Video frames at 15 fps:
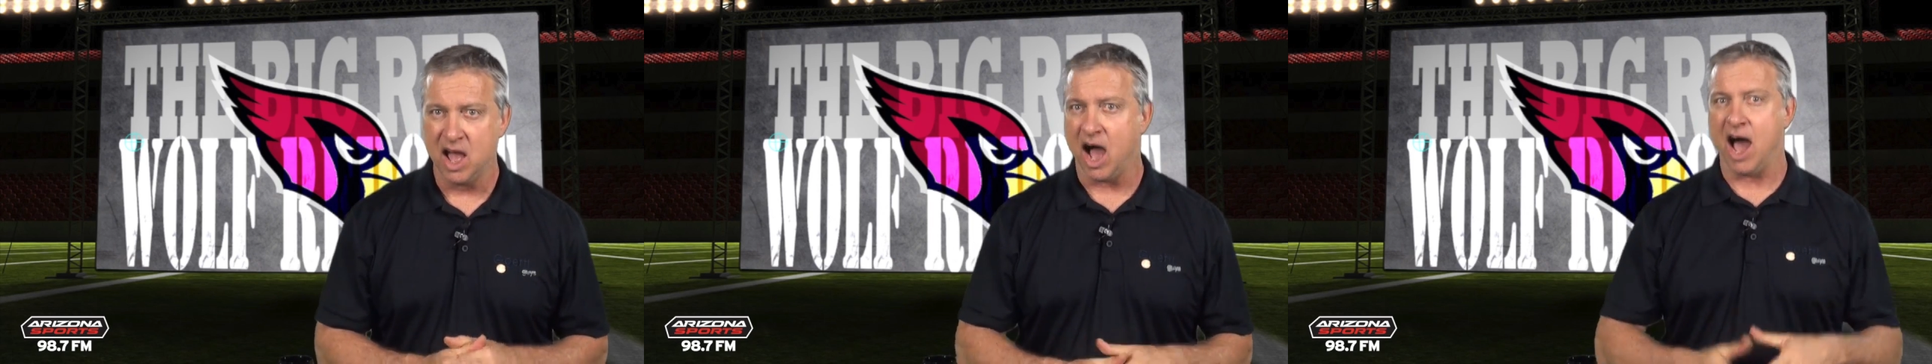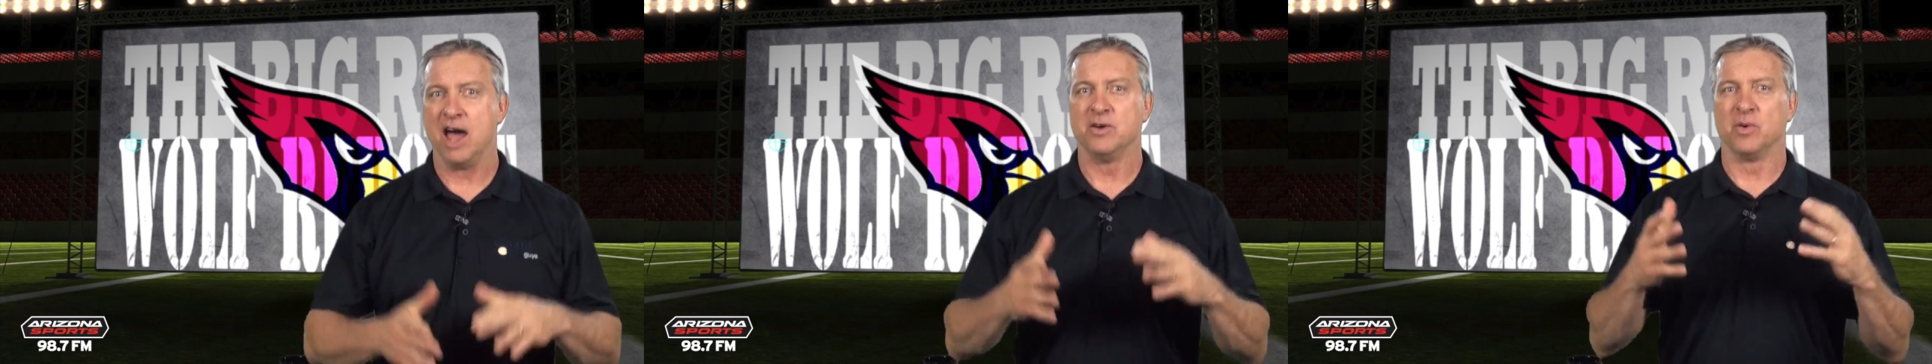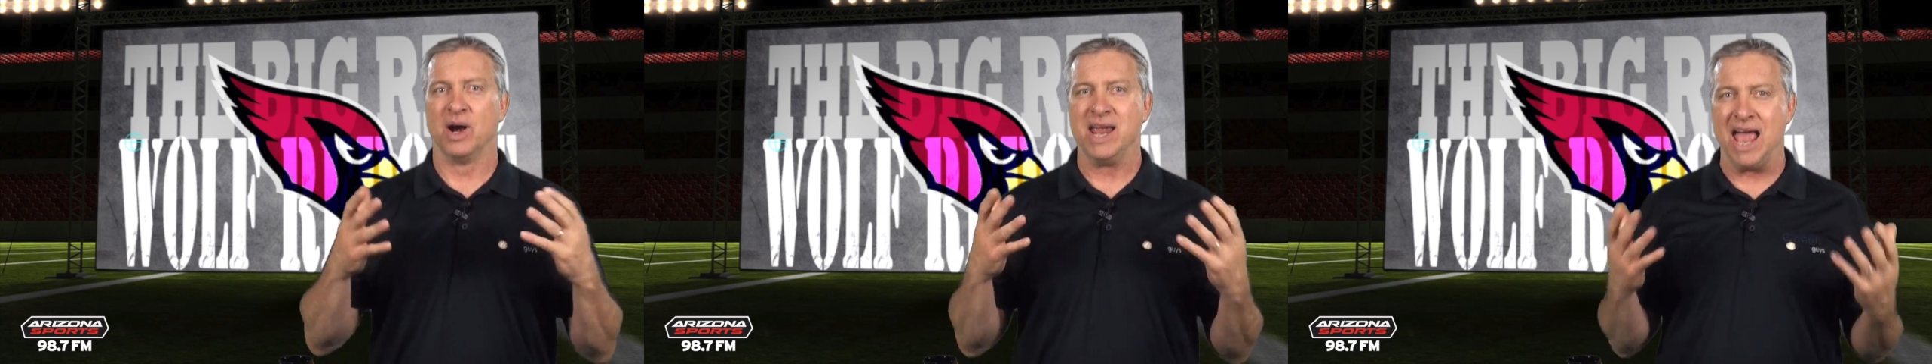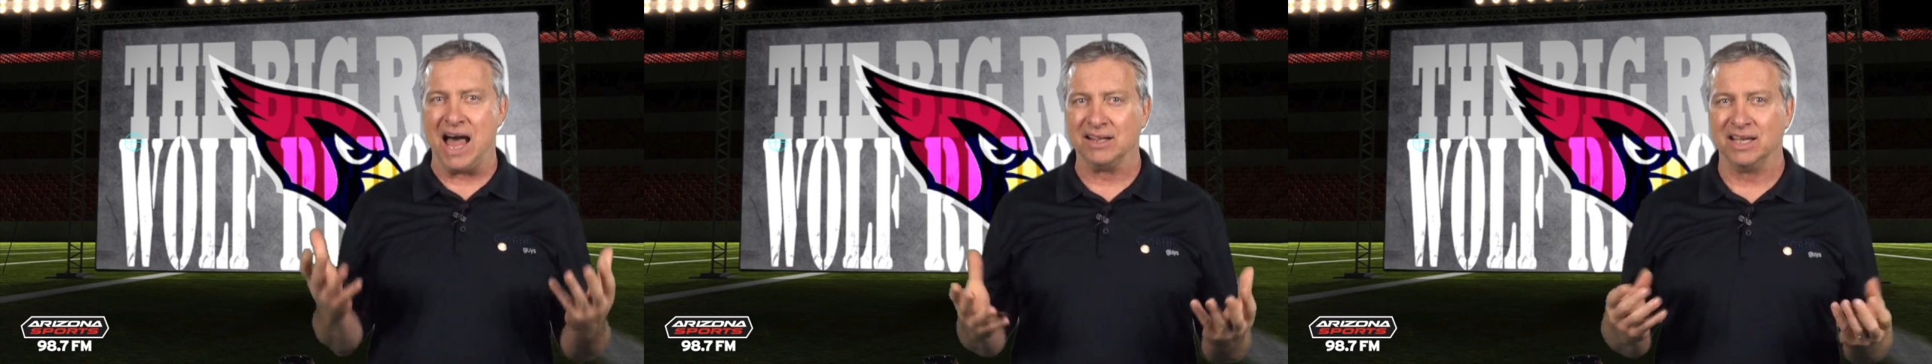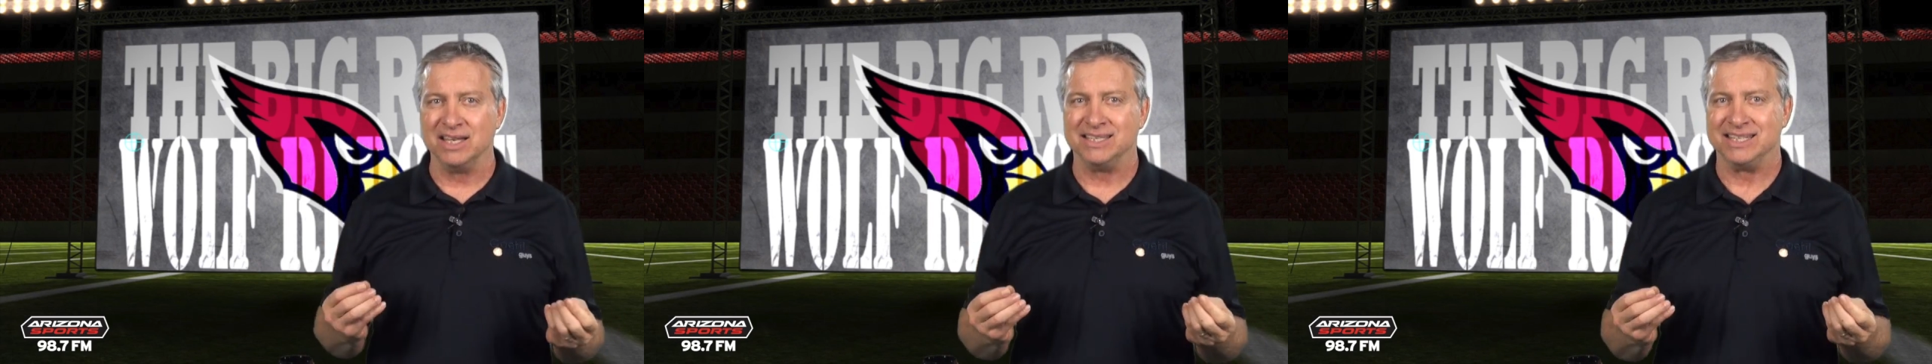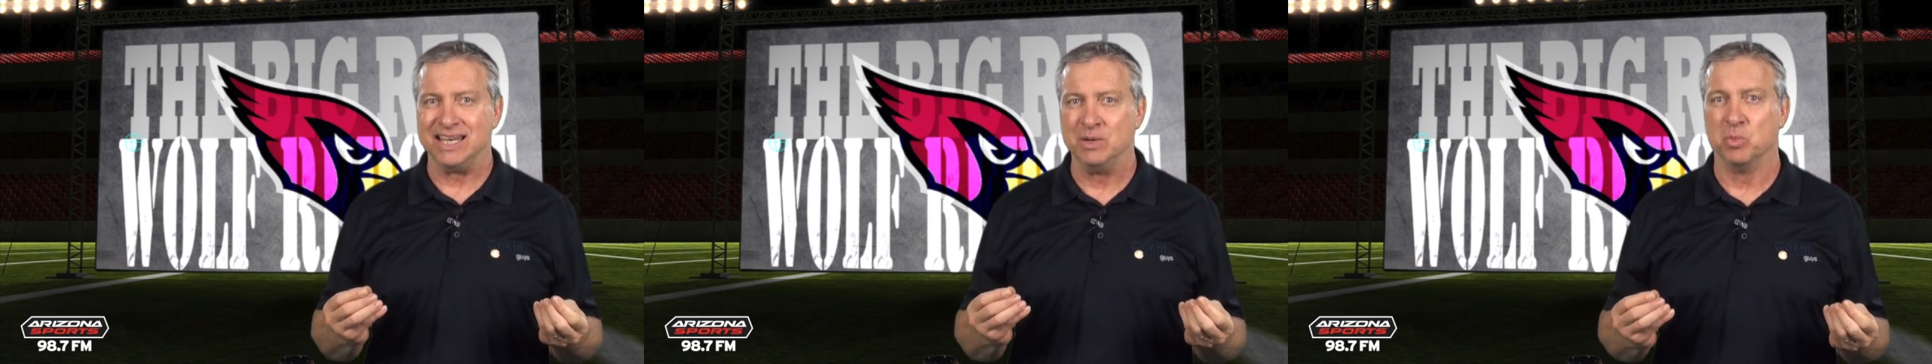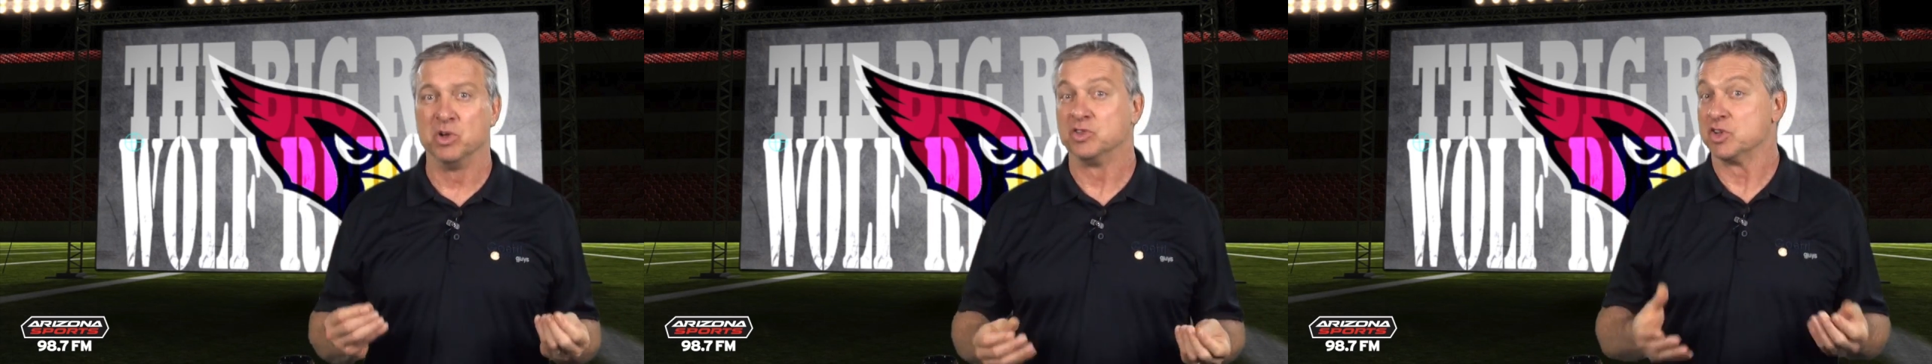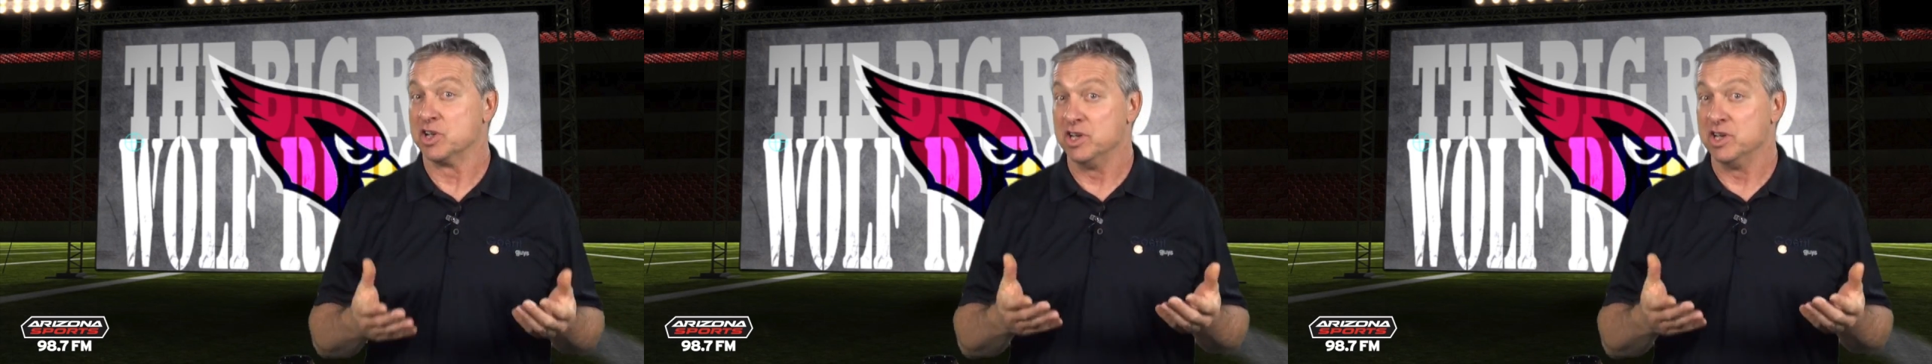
Andre Ellington was